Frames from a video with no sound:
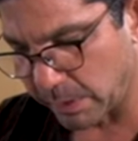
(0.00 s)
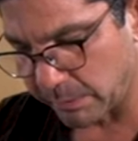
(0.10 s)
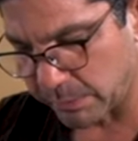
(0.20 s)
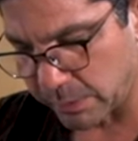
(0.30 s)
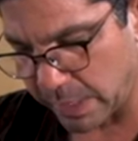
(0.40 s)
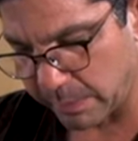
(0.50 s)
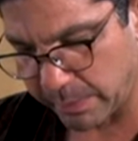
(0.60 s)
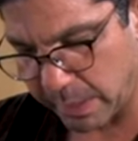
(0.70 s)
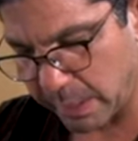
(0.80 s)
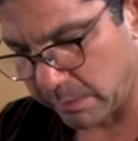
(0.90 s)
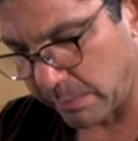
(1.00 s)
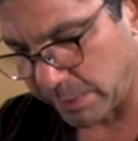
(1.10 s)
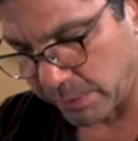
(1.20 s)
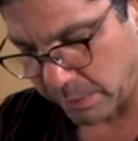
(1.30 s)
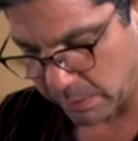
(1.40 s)
you wanna try to get, make
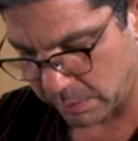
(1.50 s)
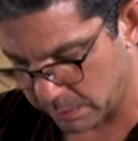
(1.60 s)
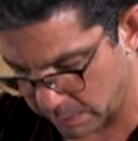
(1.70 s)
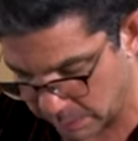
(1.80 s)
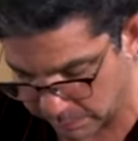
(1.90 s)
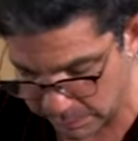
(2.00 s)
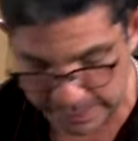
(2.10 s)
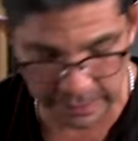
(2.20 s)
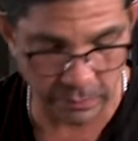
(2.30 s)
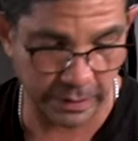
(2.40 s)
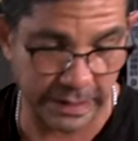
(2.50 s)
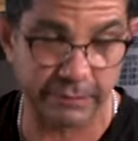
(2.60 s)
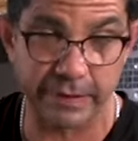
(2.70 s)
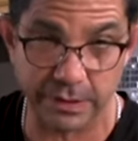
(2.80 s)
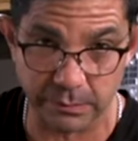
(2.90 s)
sure any
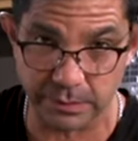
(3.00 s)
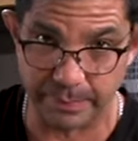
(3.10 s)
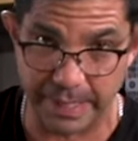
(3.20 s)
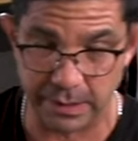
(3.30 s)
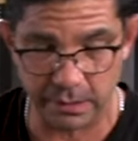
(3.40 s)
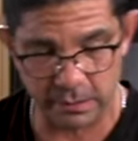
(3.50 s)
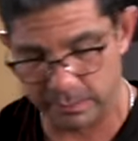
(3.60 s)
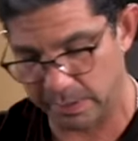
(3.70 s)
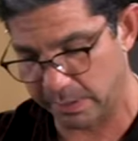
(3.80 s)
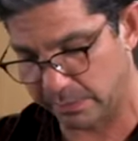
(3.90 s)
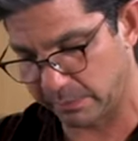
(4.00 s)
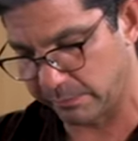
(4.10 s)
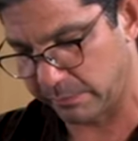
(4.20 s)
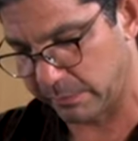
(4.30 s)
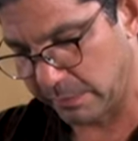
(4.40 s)
organic vegetable is better because of
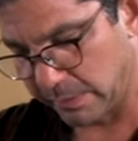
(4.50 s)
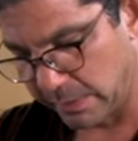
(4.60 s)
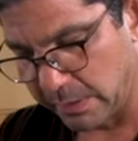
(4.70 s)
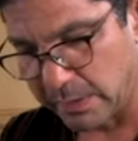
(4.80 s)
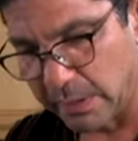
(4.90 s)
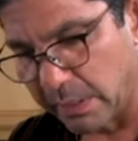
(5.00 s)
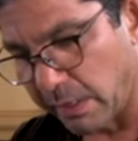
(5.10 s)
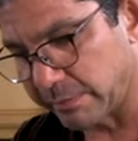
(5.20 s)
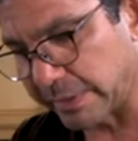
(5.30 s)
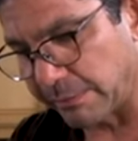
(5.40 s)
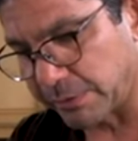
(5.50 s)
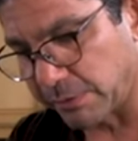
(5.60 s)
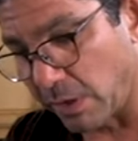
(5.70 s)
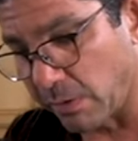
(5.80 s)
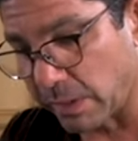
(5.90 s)
obviously how it's
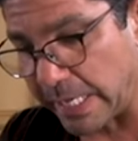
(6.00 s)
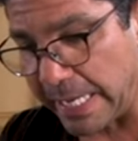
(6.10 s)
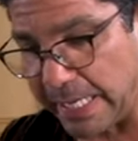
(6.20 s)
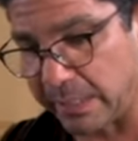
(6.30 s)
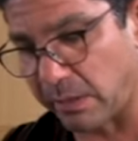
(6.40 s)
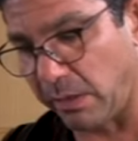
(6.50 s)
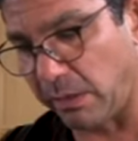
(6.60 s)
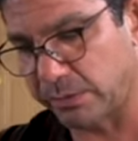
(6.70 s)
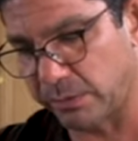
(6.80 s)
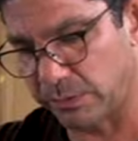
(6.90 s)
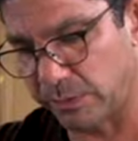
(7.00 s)
grown, and also